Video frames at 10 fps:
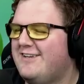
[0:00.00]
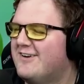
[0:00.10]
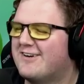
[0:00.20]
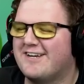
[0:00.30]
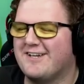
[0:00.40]

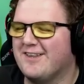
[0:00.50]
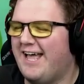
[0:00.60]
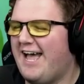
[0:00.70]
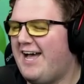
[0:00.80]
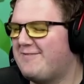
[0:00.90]
You're gonna
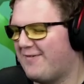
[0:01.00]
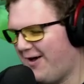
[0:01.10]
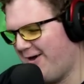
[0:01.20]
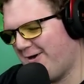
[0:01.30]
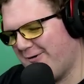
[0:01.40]
laugh.
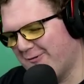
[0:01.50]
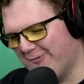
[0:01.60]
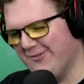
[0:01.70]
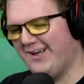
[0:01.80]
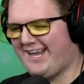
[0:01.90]
Oh,
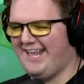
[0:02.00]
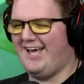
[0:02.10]
look at